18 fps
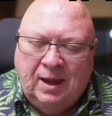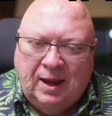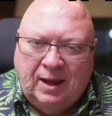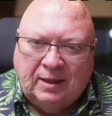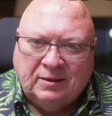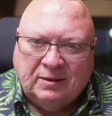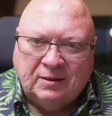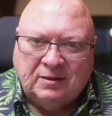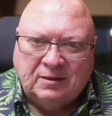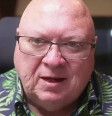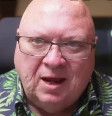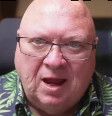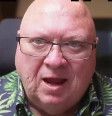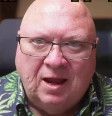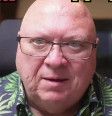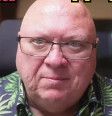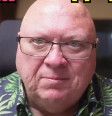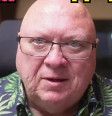At the
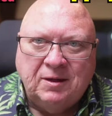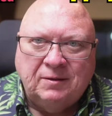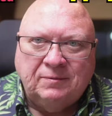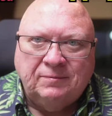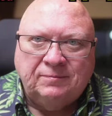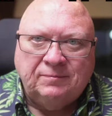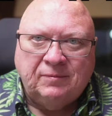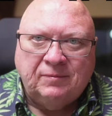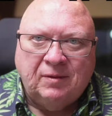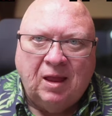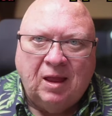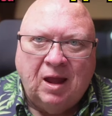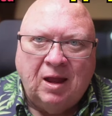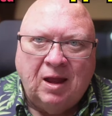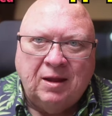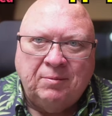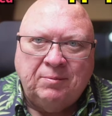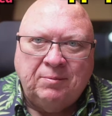time,
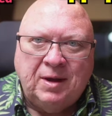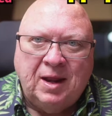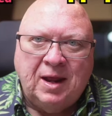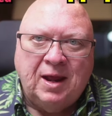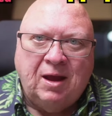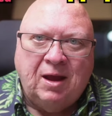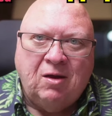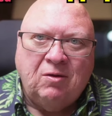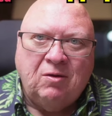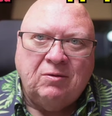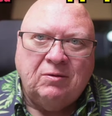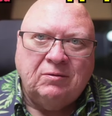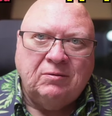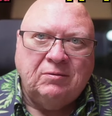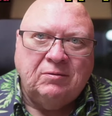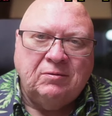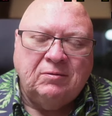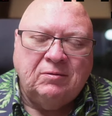I am now
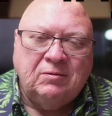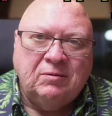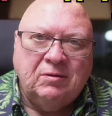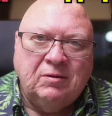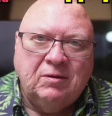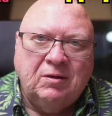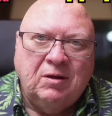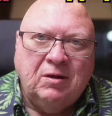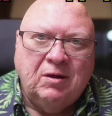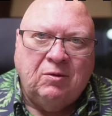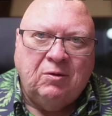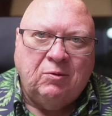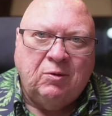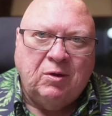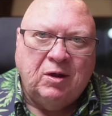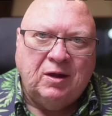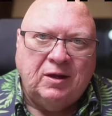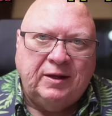
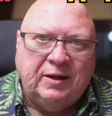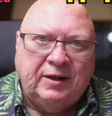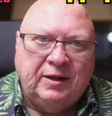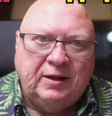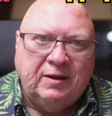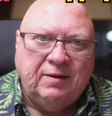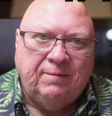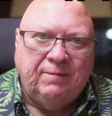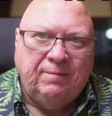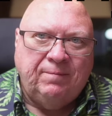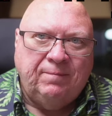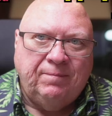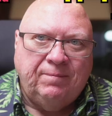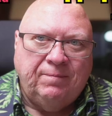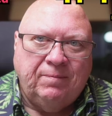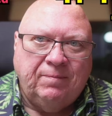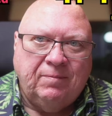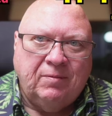running
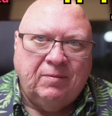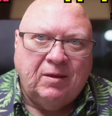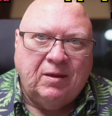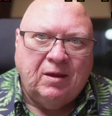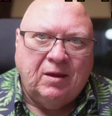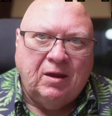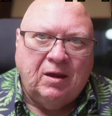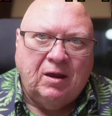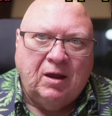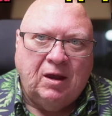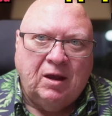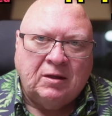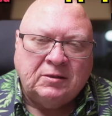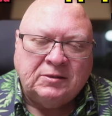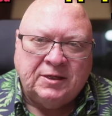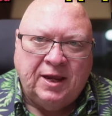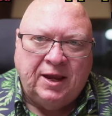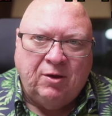a
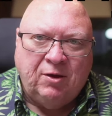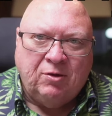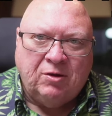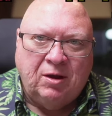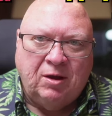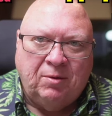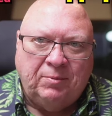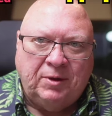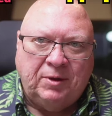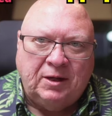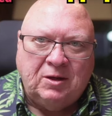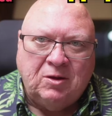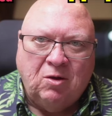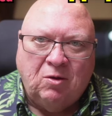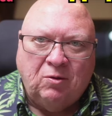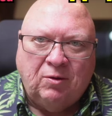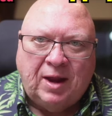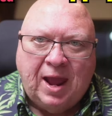scale company
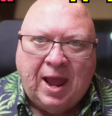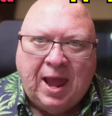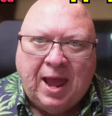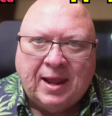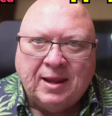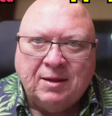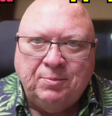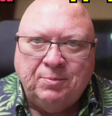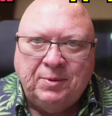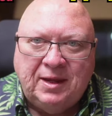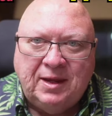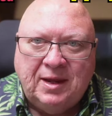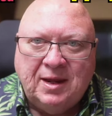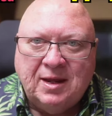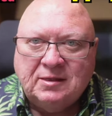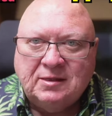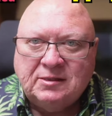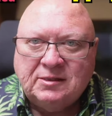called
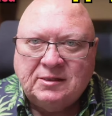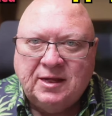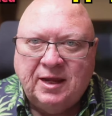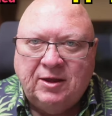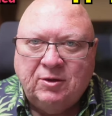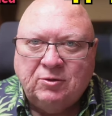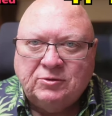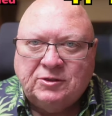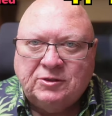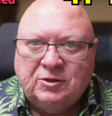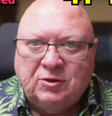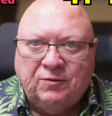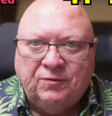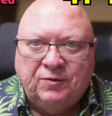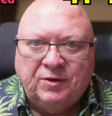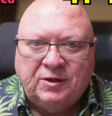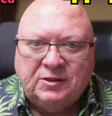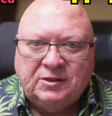Acme Scale
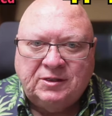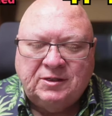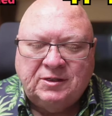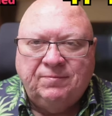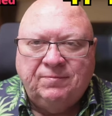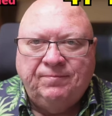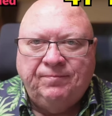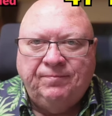Service.